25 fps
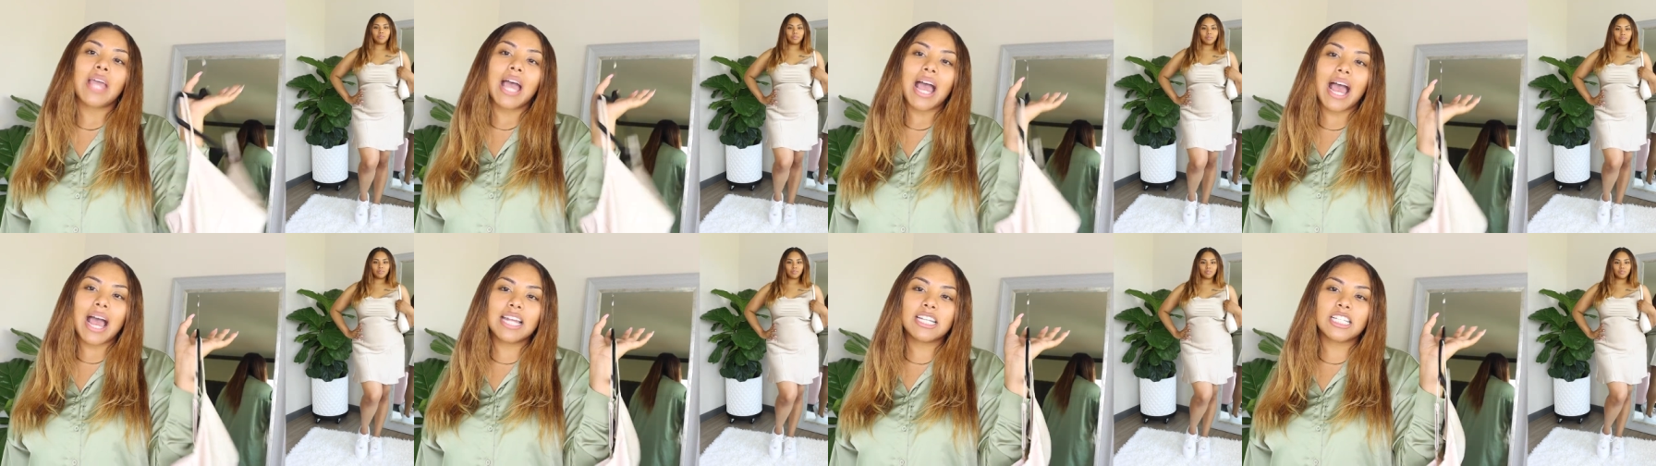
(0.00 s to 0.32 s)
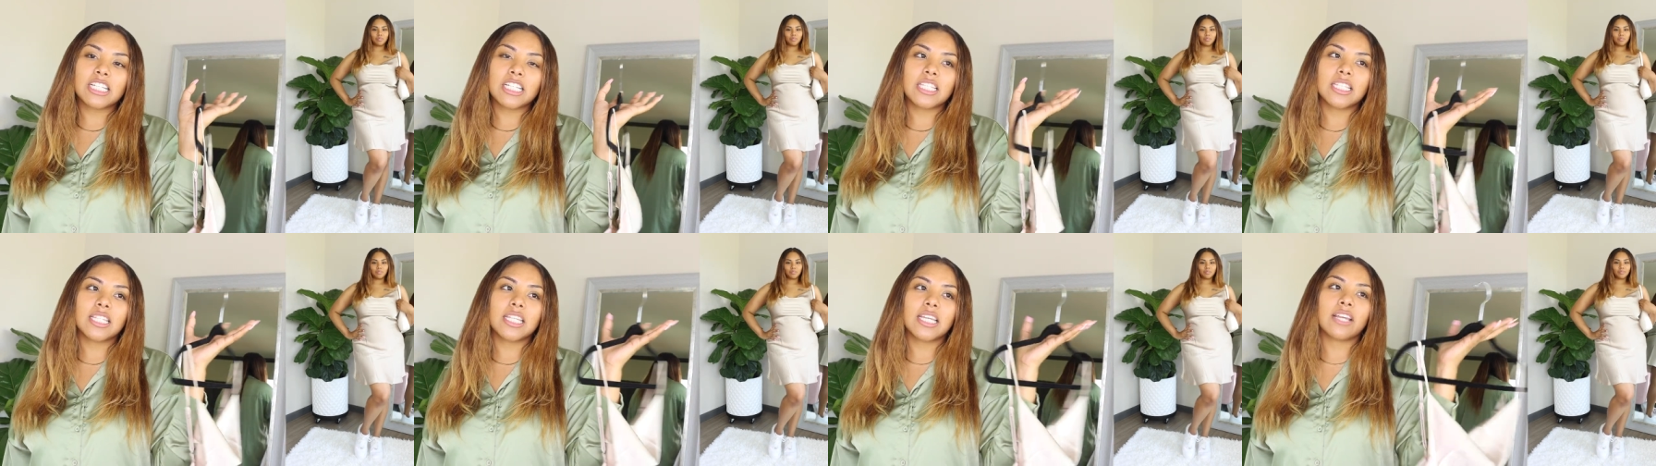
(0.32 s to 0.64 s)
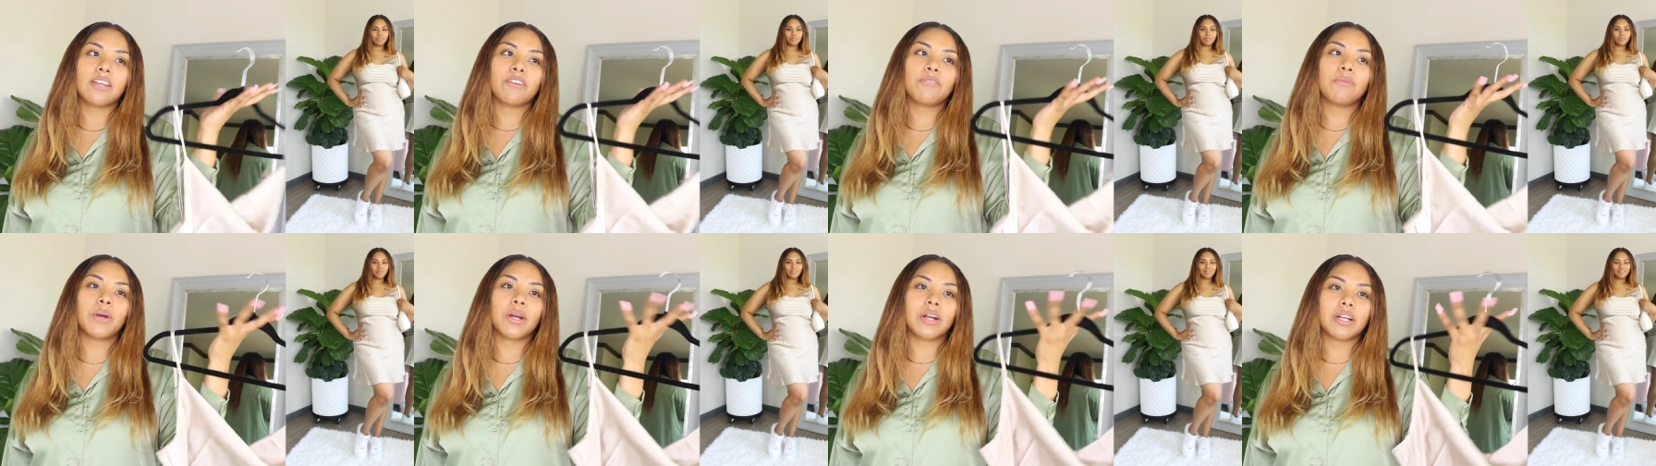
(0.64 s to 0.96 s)
I just
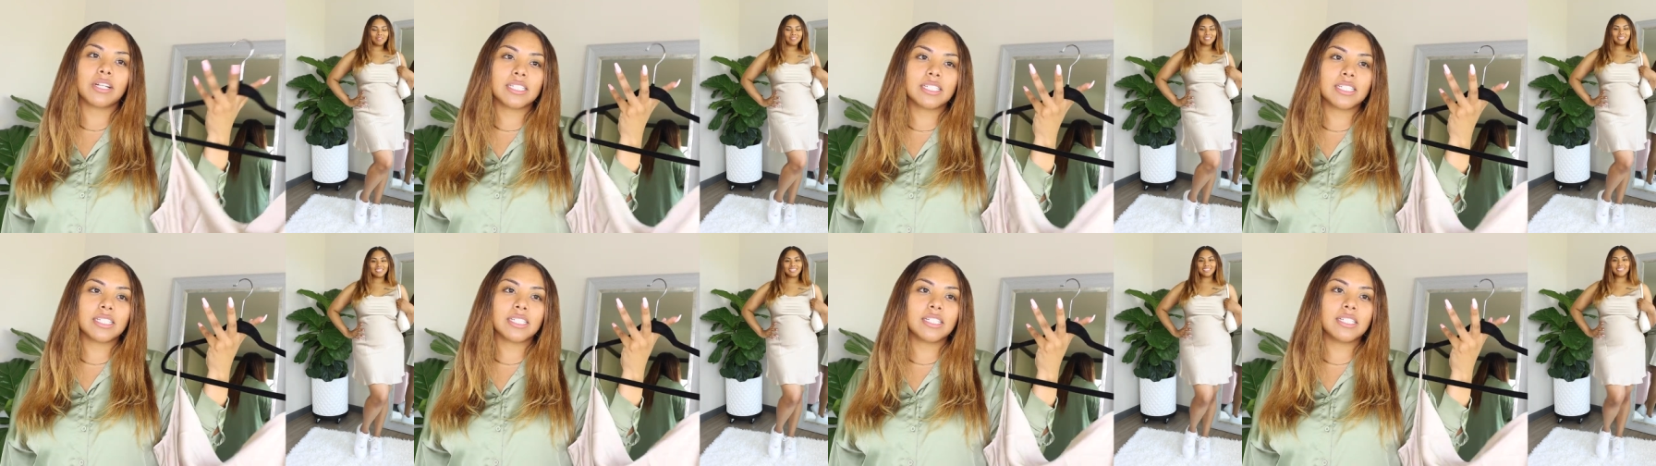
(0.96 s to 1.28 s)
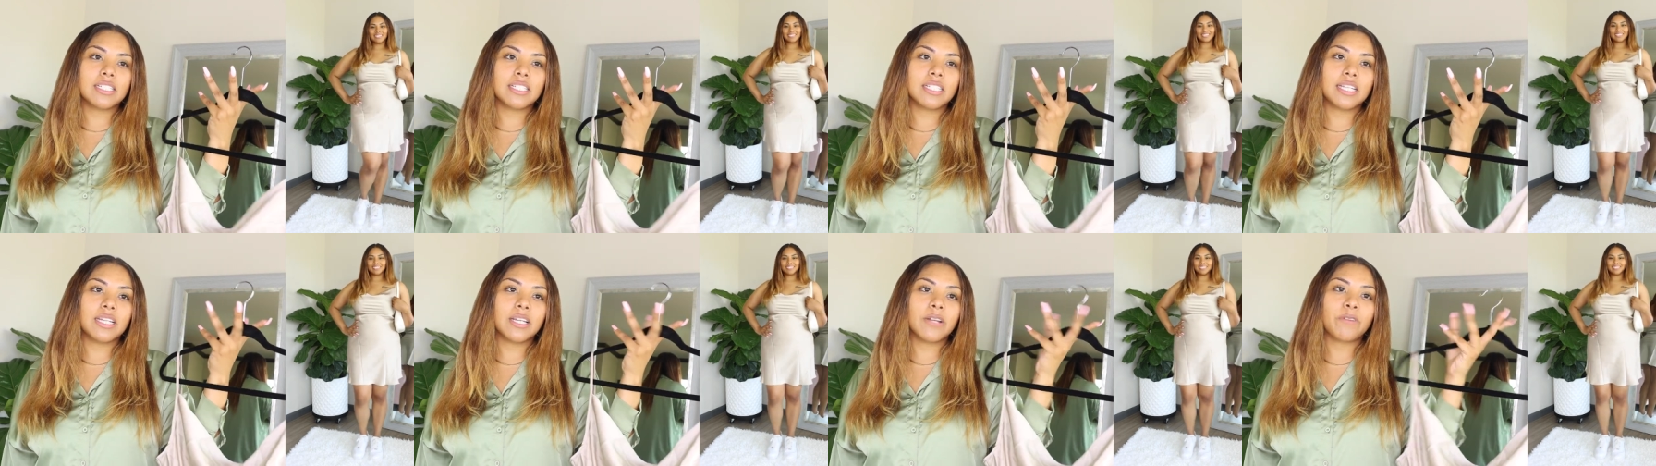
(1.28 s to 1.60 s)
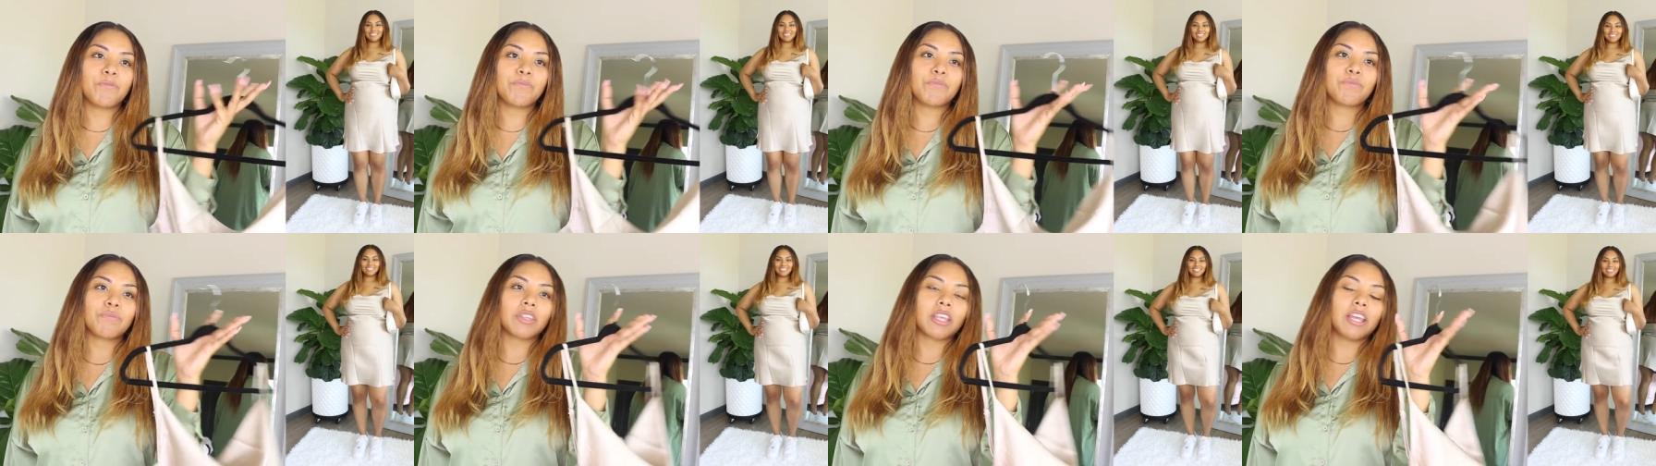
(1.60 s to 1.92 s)
think personally,
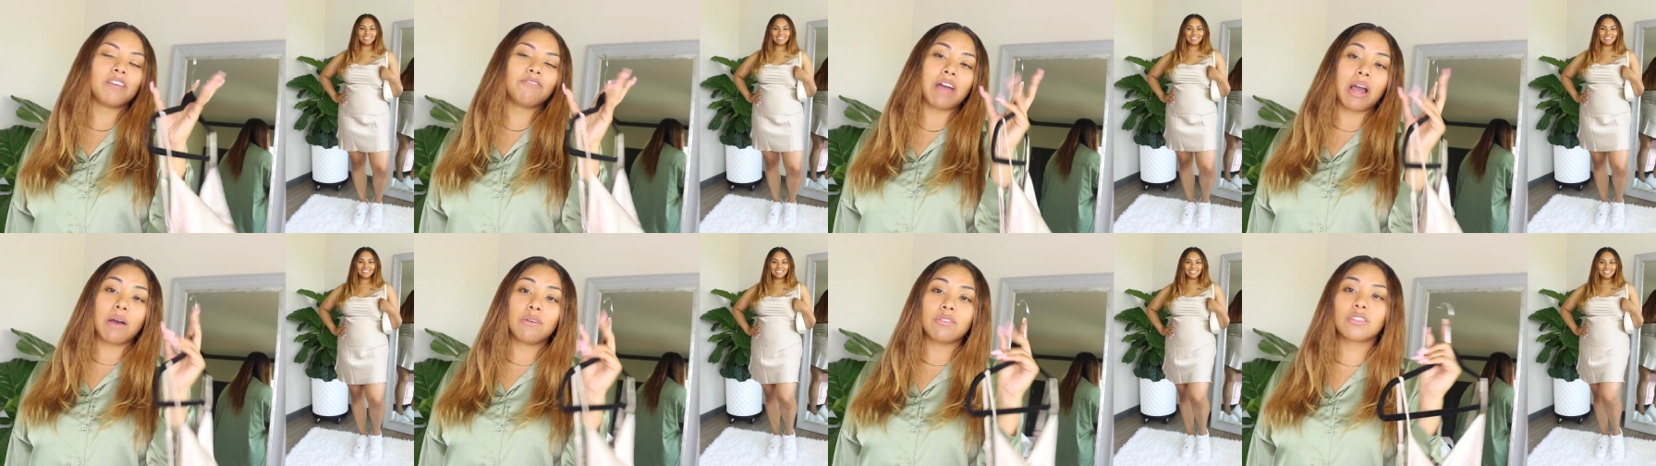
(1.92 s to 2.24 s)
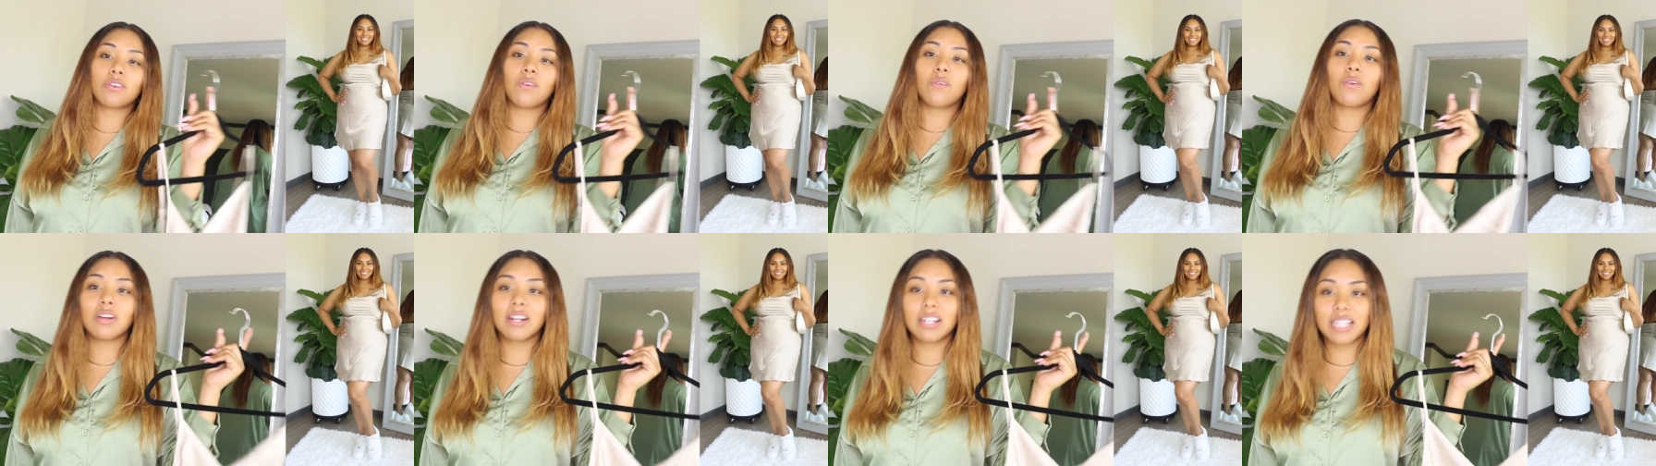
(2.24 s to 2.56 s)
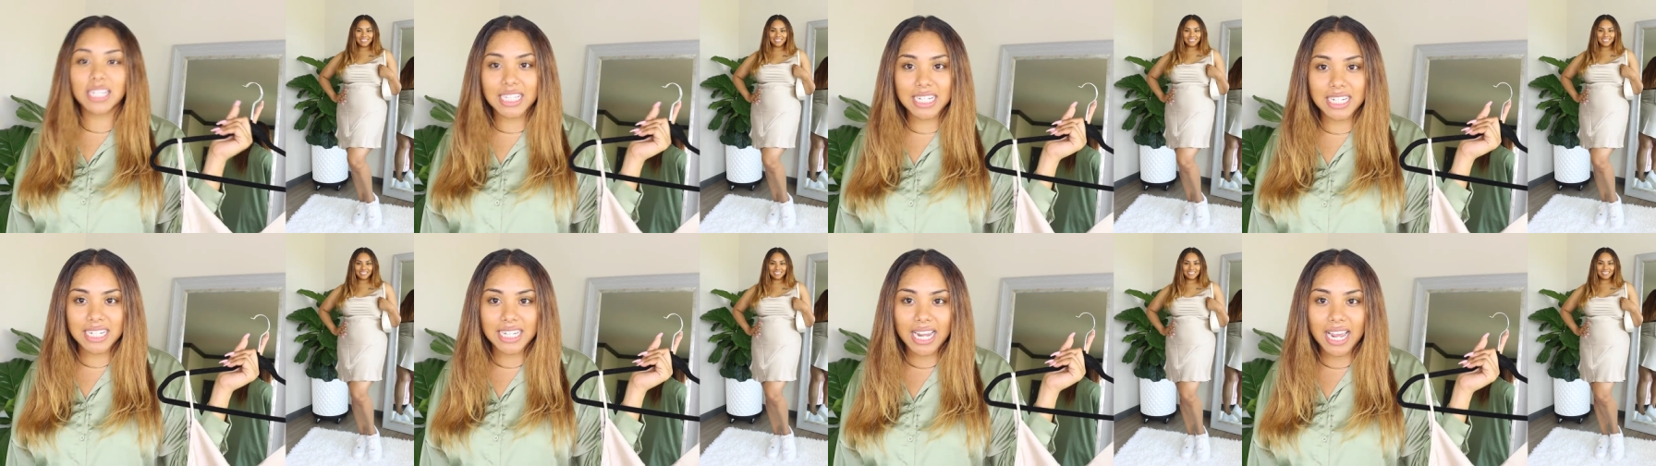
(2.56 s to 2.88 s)
if I was going on
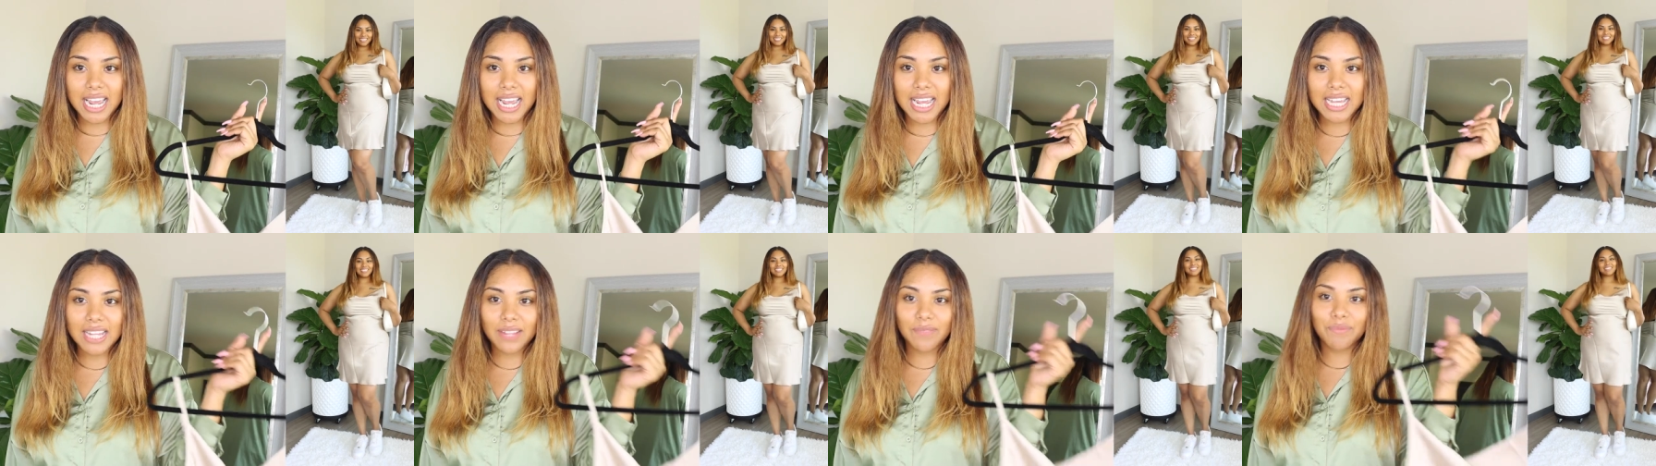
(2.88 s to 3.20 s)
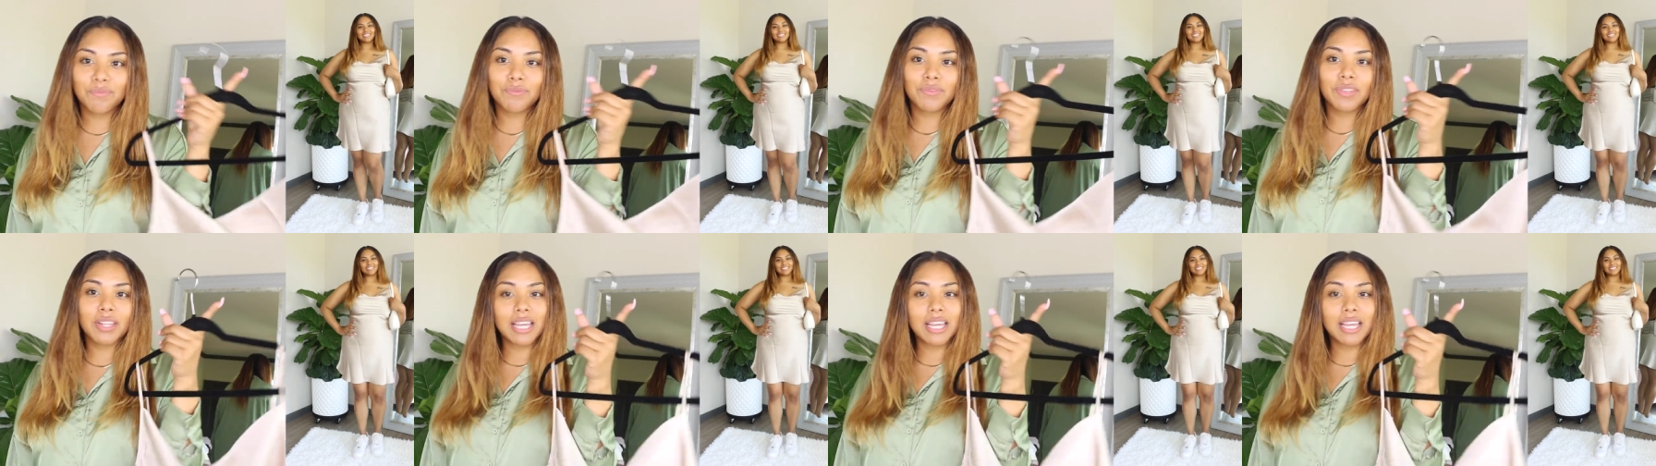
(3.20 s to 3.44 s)
a date,